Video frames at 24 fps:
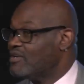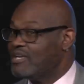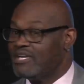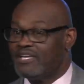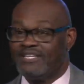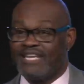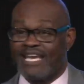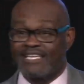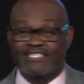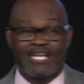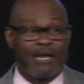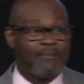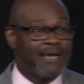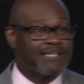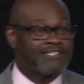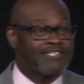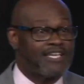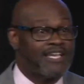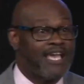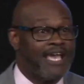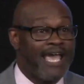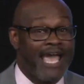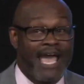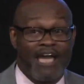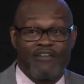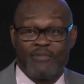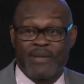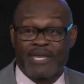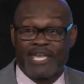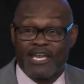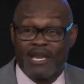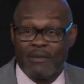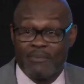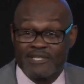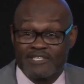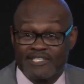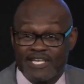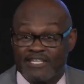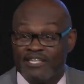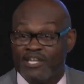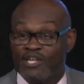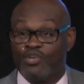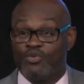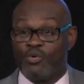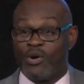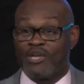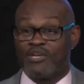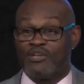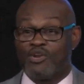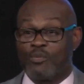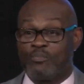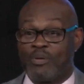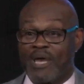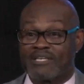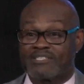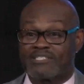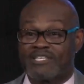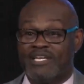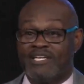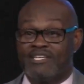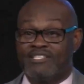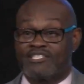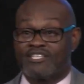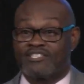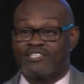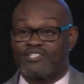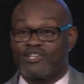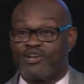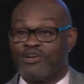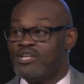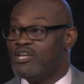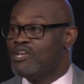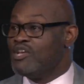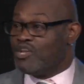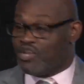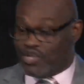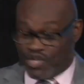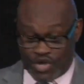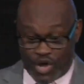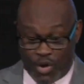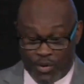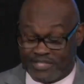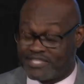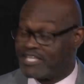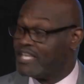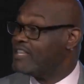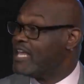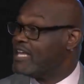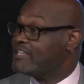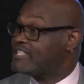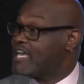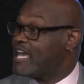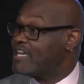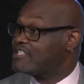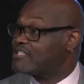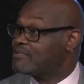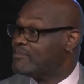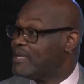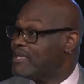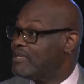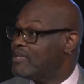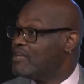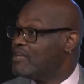Next time I see, have you been getting up at 6? Well, Pastor, such and so. You know what? Then they text me,